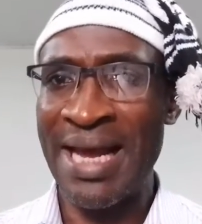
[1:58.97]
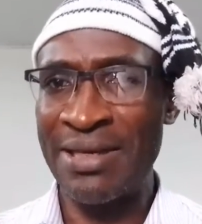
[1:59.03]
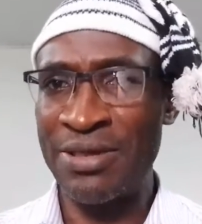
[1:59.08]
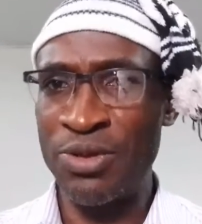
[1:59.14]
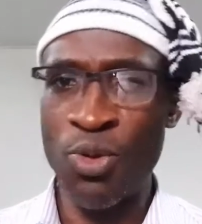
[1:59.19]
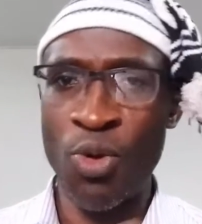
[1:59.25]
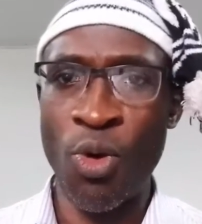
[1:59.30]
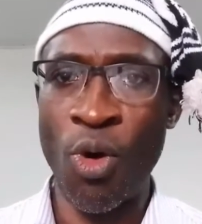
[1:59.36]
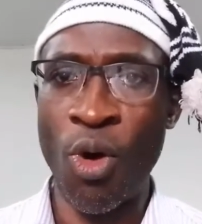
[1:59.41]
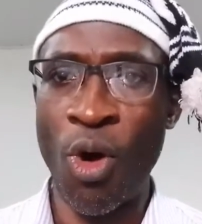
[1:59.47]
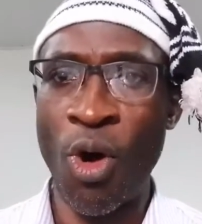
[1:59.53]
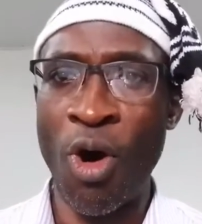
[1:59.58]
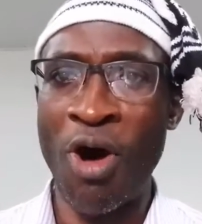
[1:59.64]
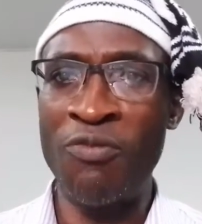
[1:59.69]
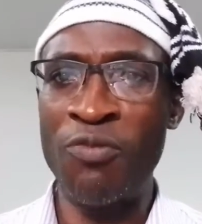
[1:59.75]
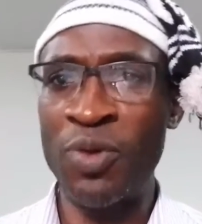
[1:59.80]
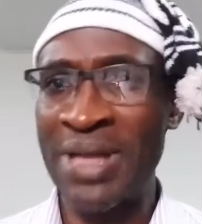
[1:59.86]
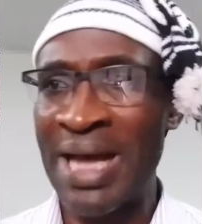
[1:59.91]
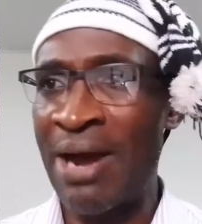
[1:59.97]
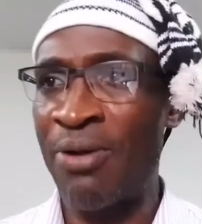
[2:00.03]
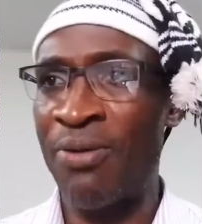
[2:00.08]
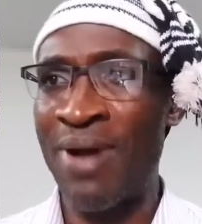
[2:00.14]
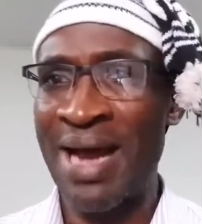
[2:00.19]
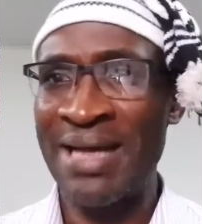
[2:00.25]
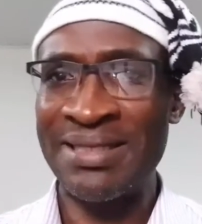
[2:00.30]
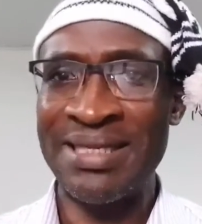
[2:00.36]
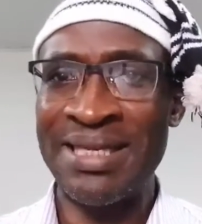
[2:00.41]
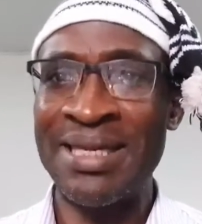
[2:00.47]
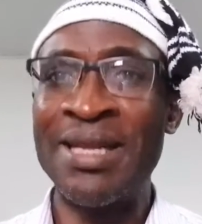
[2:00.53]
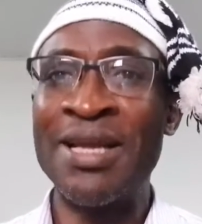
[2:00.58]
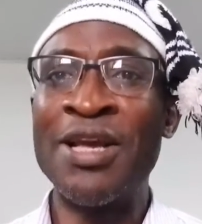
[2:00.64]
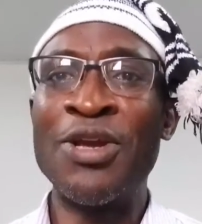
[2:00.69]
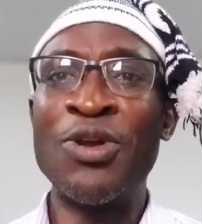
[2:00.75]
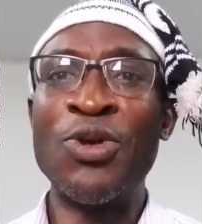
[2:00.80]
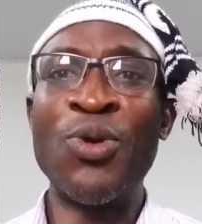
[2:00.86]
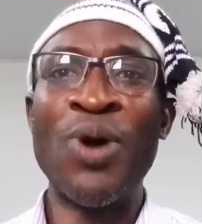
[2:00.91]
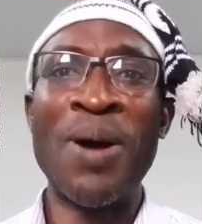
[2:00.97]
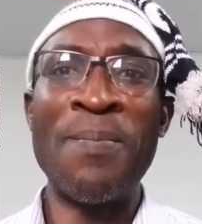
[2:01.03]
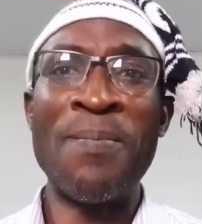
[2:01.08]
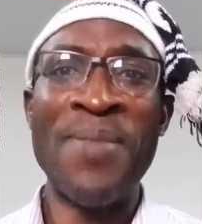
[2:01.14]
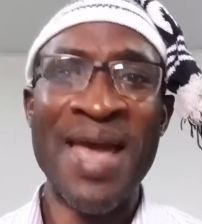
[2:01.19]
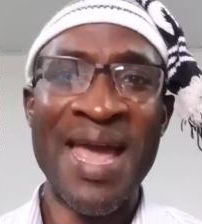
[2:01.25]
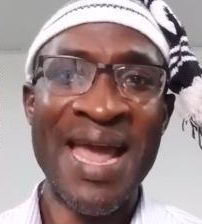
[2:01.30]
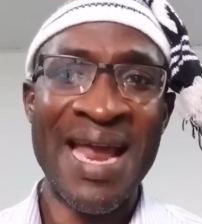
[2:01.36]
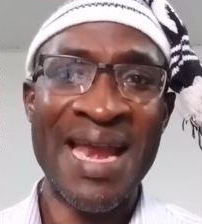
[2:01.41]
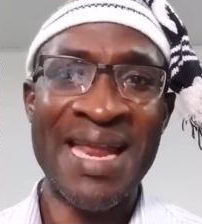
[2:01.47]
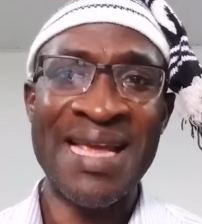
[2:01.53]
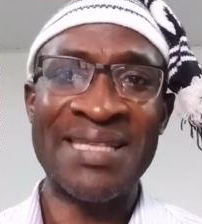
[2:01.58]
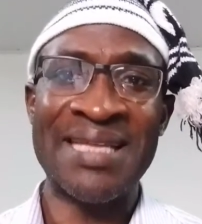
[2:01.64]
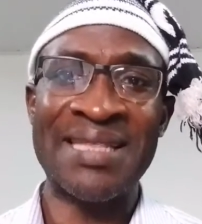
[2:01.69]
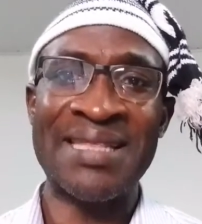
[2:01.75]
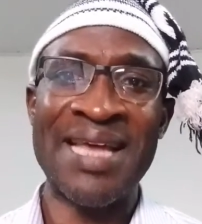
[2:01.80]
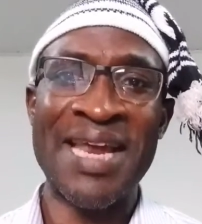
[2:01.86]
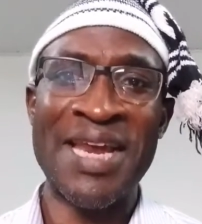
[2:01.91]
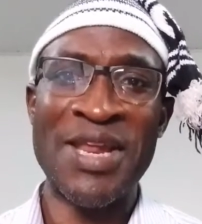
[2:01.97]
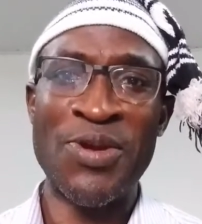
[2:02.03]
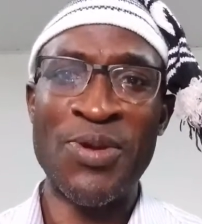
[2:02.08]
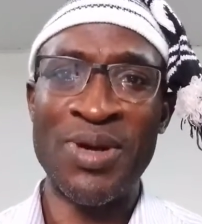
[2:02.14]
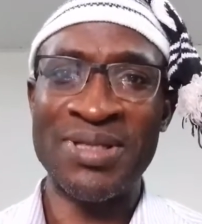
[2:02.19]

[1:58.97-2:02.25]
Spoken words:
and you go off without writing, you are merely entertaining